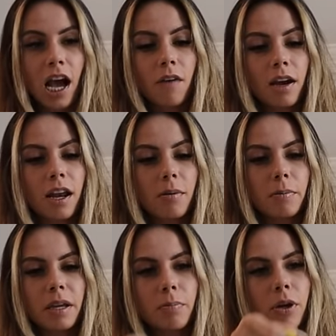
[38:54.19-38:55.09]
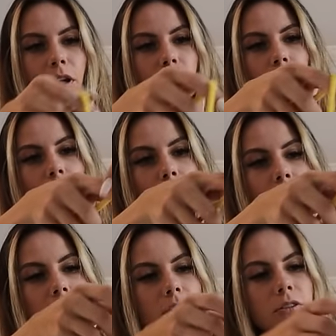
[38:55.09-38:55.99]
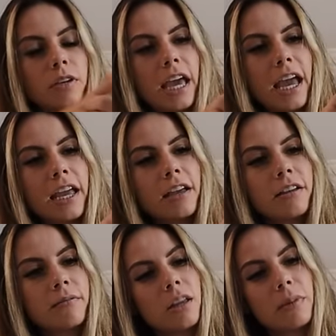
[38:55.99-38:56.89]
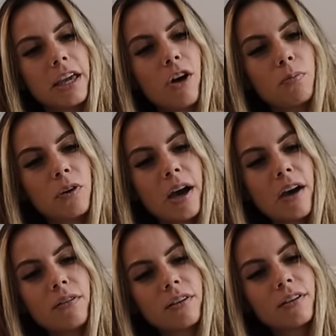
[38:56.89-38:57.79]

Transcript: All right, Llamabean, put on your little purse, okay? Let me help you out.